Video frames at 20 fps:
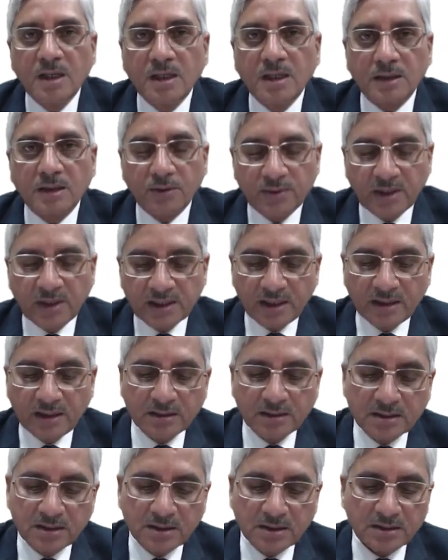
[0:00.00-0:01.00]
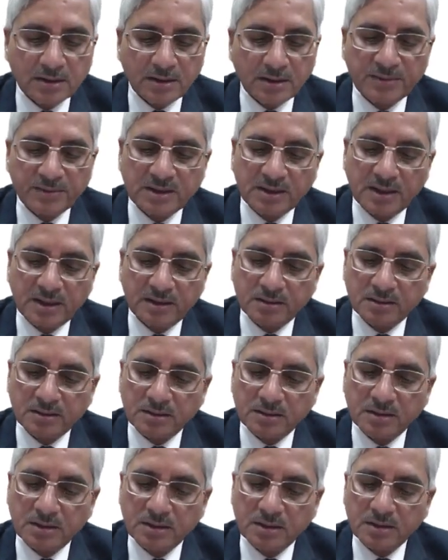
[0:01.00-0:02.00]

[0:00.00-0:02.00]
Now again the system is at steady